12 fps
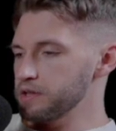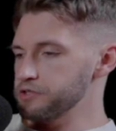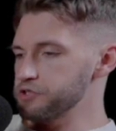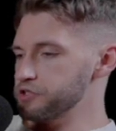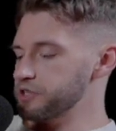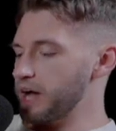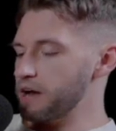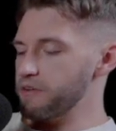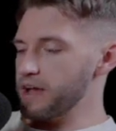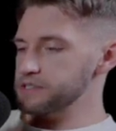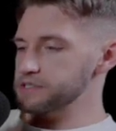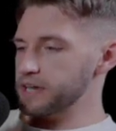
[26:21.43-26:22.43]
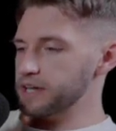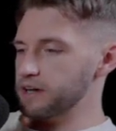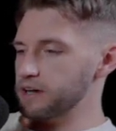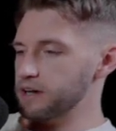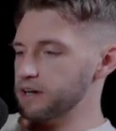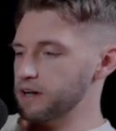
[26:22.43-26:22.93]
just kind of as like
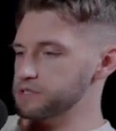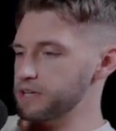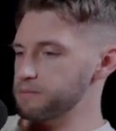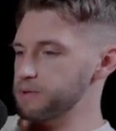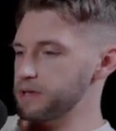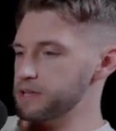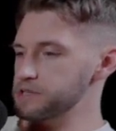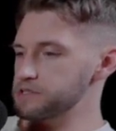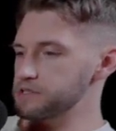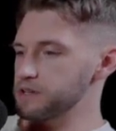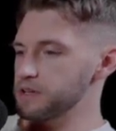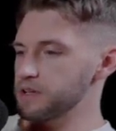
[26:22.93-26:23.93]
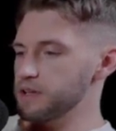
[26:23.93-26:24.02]
a tidbit is,